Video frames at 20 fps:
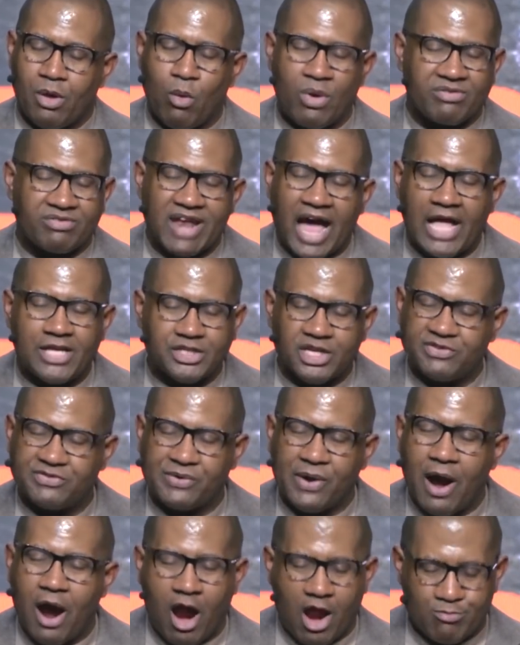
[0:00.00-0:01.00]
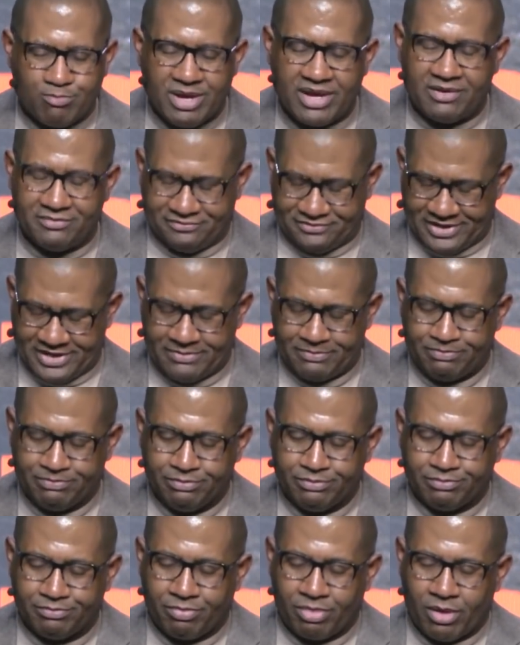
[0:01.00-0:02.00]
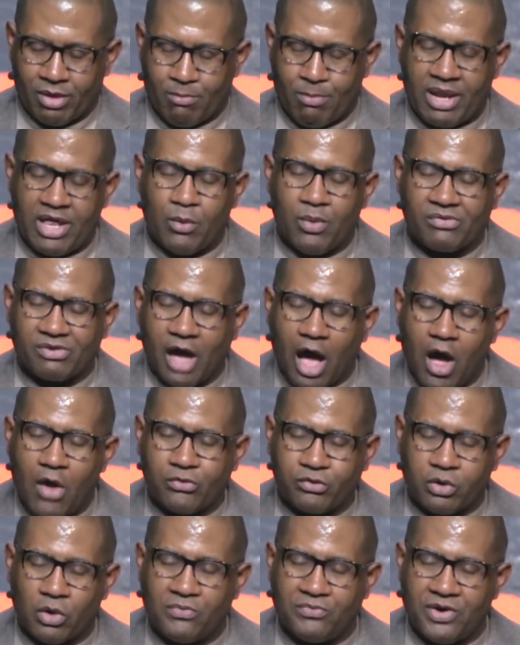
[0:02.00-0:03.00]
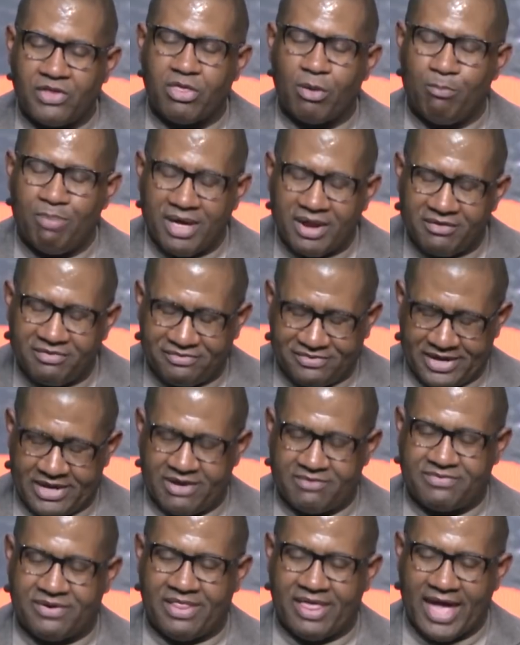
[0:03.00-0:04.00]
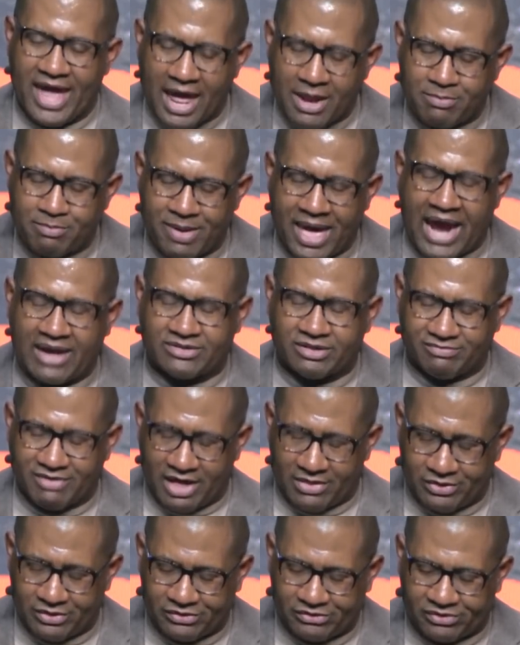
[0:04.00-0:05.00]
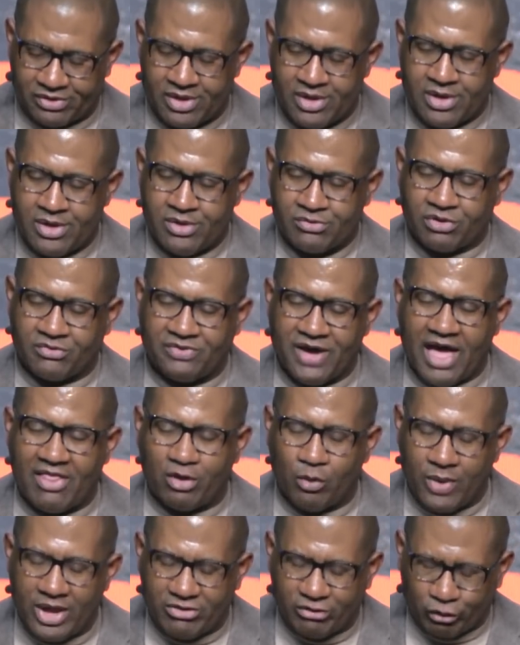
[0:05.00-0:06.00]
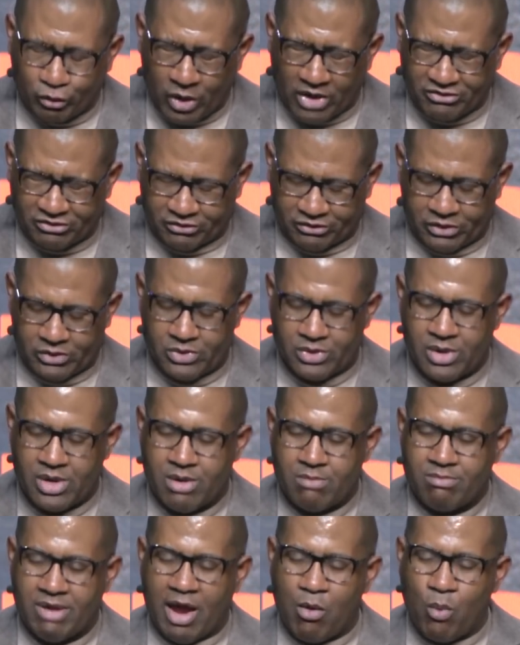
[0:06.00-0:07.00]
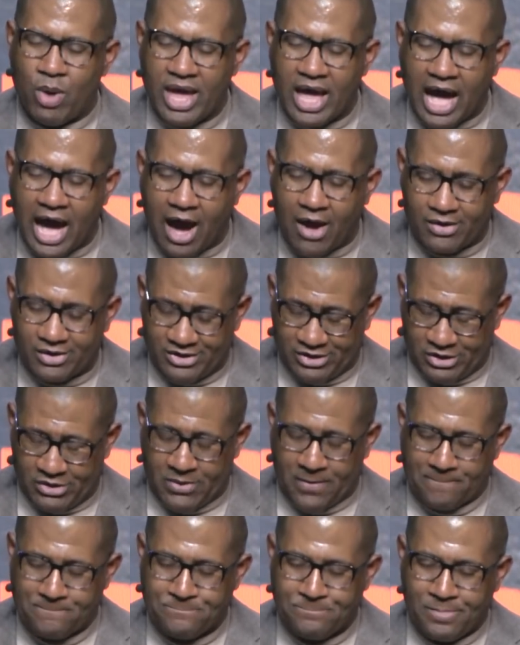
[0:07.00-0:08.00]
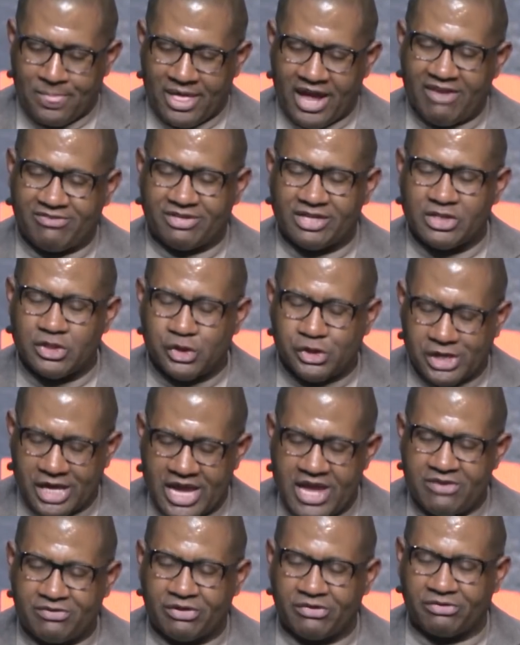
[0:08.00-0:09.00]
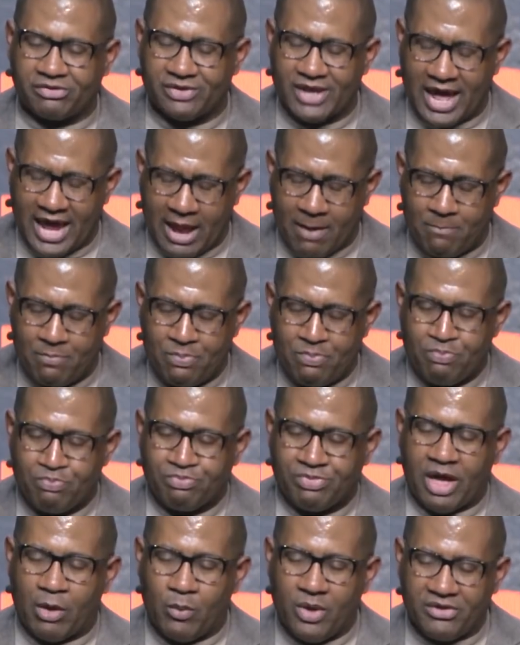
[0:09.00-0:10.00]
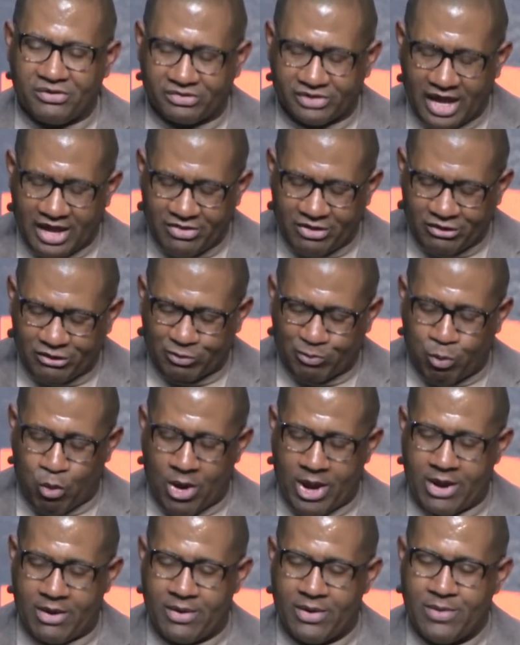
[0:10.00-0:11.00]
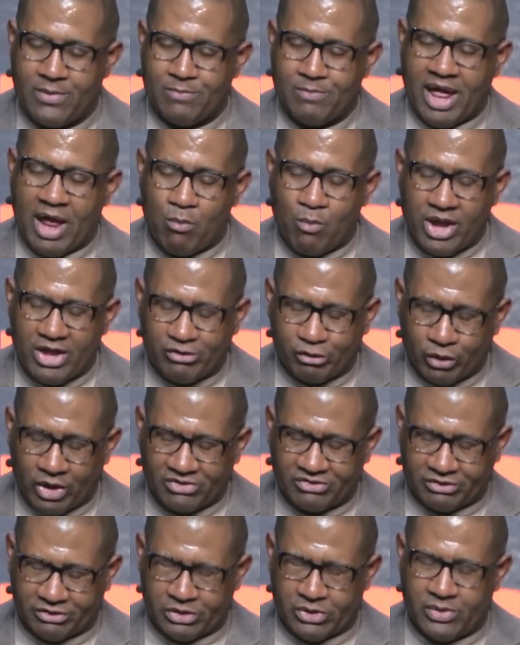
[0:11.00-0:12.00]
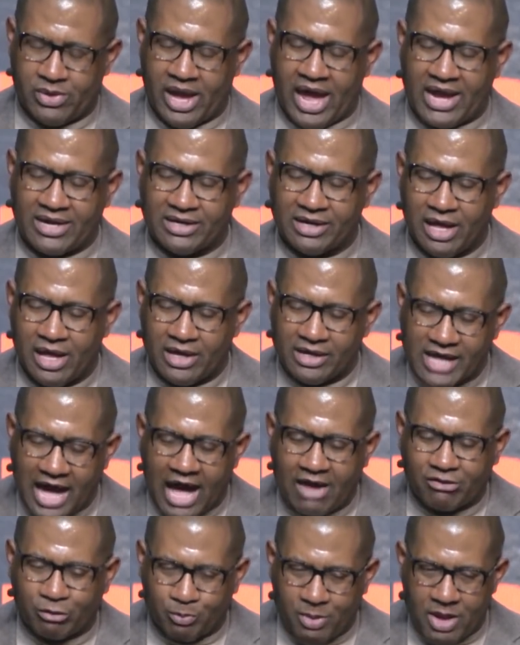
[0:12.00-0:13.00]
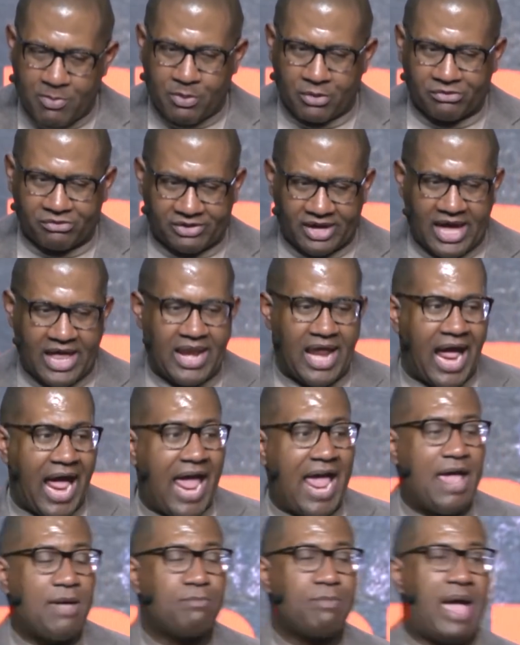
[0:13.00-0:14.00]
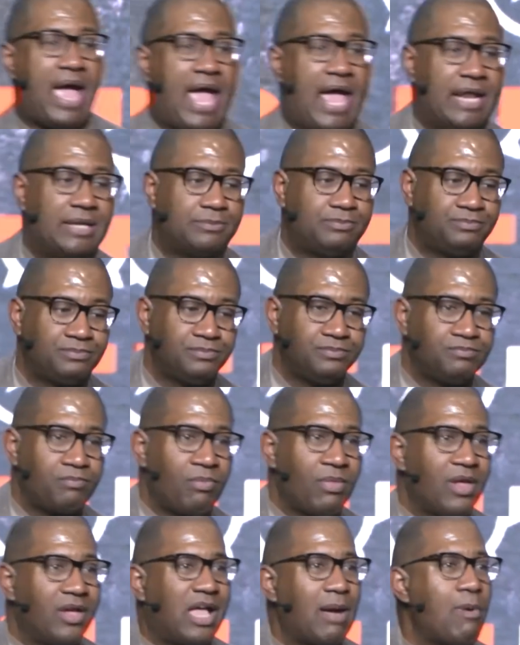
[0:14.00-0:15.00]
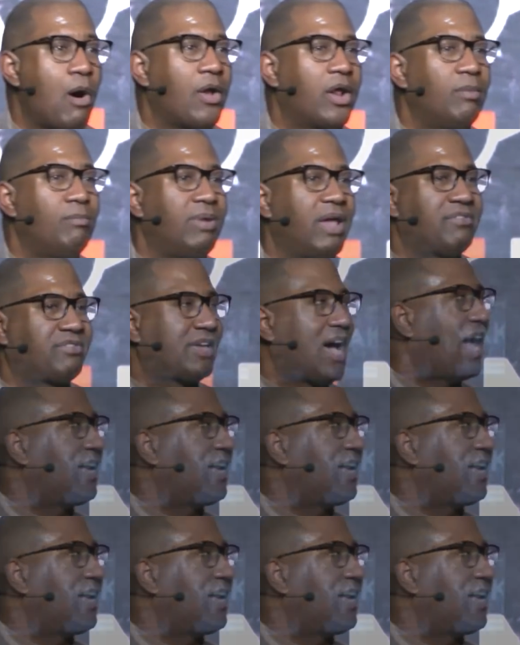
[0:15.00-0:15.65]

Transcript: was not just for our benefit, but it was also for the benefit and for the impact of others. So, Father, we trust you and we honor you. It's in Jesus' name that we say this prayer and we trust you. And God's people said amen. Come on and bless